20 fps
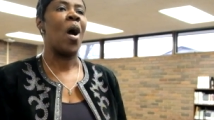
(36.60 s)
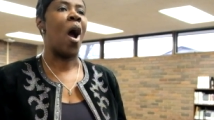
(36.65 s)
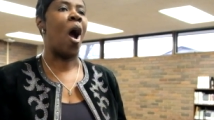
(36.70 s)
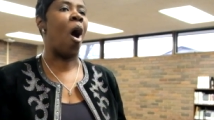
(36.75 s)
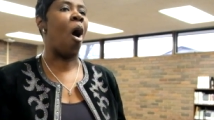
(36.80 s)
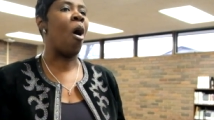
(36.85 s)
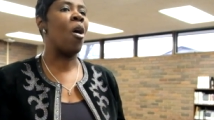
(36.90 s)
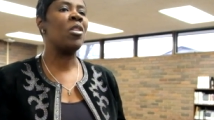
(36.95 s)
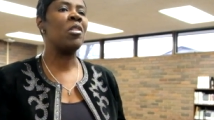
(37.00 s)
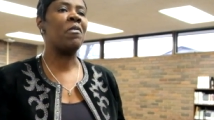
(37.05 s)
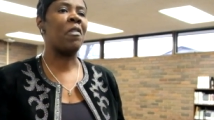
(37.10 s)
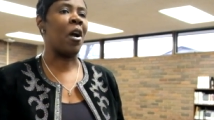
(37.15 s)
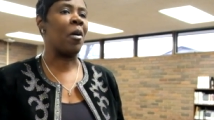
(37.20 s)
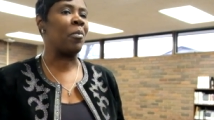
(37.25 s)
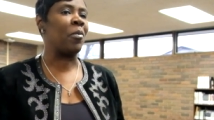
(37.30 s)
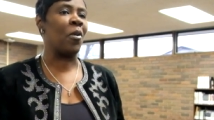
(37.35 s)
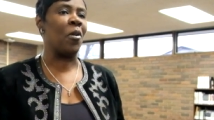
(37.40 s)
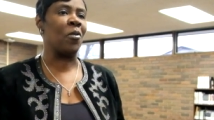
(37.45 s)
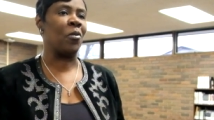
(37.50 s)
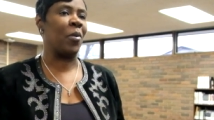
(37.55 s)
all of our
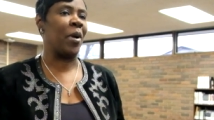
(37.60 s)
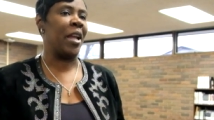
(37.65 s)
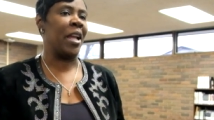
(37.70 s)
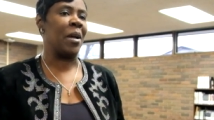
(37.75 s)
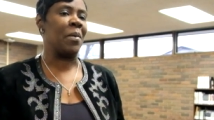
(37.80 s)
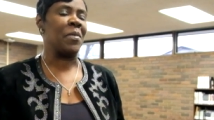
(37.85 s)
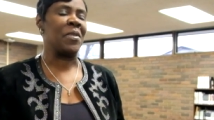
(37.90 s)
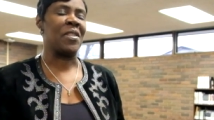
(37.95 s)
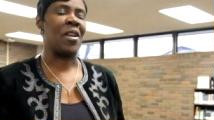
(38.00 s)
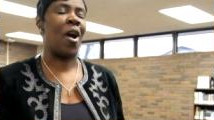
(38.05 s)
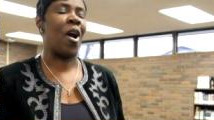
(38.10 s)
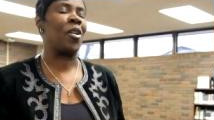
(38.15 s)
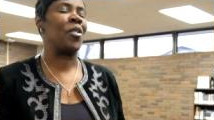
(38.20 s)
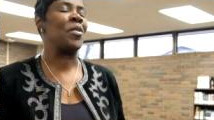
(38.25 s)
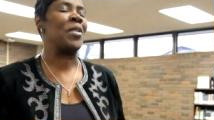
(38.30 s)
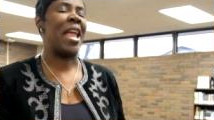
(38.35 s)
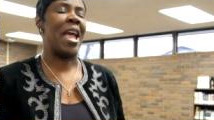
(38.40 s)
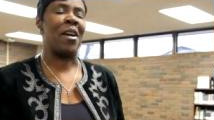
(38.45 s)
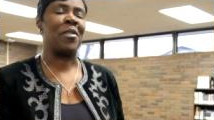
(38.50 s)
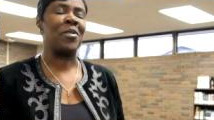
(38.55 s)
programs are
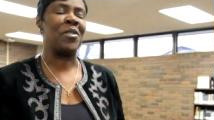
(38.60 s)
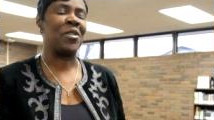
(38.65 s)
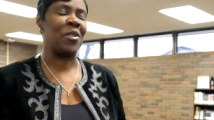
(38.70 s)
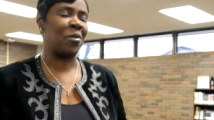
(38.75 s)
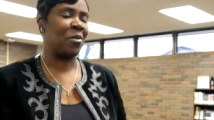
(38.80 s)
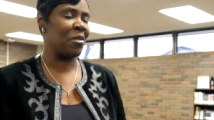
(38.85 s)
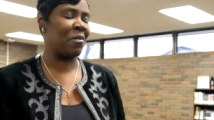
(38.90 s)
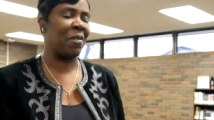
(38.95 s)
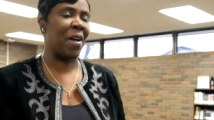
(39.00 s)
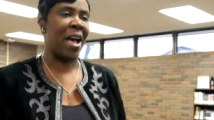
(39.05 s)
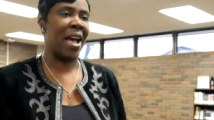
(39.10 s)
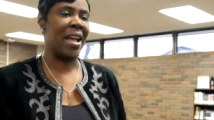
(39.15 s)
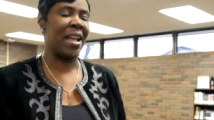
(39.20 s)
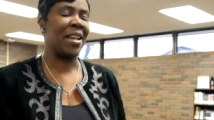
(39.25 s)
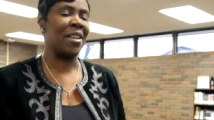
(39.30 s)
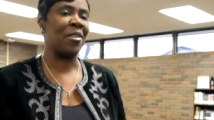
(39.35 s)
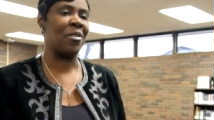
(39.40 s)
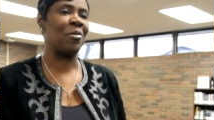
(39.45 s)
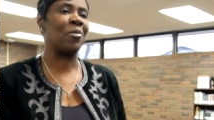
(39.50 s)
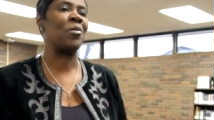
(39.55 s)
now certified
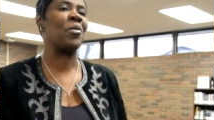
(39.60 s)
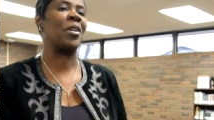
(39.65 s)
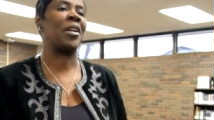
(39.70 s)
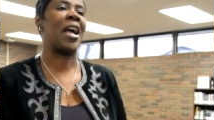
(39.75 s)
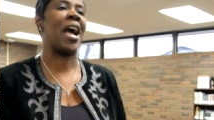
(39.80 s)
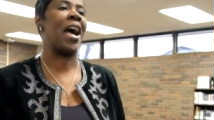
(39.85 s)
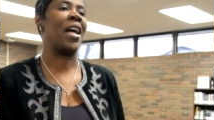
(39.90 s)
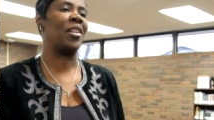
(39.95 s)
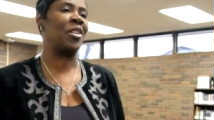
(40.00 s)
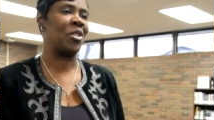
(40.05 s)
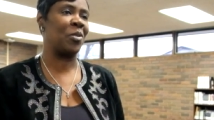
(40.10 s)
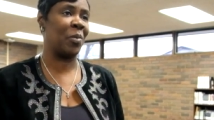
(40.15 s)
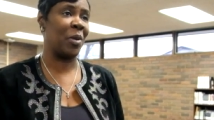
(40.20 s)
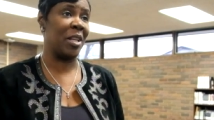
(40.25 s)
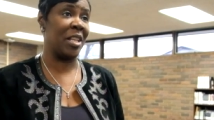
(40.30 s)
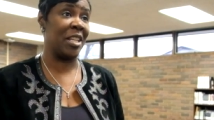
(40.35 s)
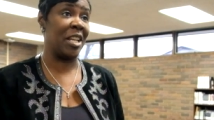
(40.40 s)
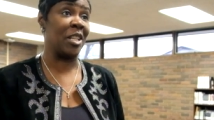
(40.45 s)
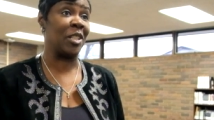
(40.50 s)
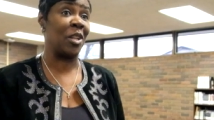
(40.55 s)
through the College
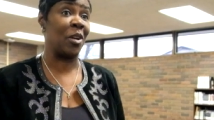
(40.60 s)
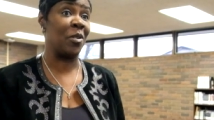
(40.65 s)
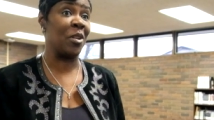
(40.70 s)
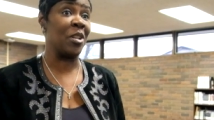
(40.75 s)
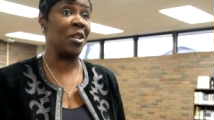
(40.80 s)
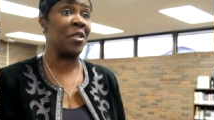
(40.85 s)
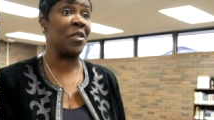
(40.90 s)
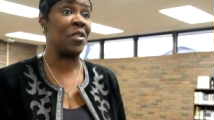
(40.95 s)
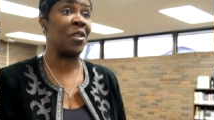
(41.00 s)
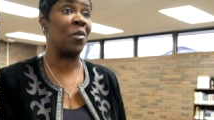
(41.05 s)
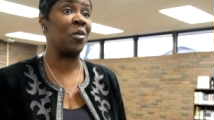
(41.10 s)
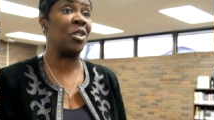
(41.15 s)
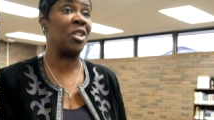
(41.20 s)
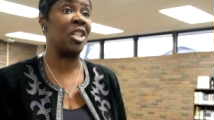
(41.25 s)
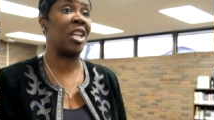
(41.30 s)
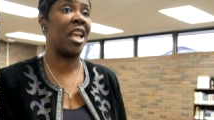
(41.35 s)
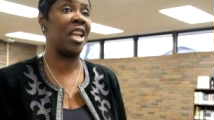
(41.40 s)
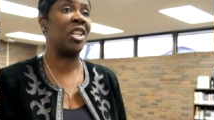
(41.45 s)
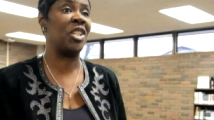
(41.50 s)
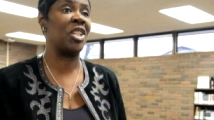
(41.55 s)
Reading and Learning
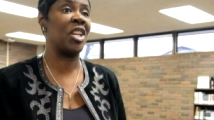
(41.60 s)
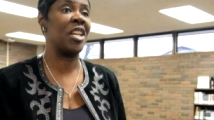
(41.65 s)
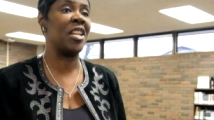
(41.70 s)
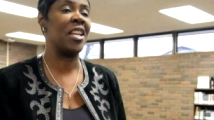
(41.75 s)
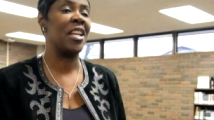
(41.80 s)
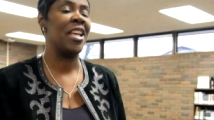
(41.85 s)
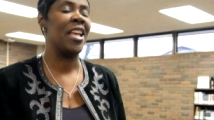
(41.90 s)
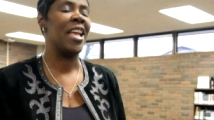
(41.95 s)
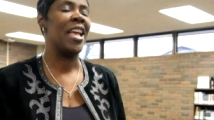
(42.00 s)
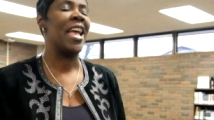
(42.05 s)
Association,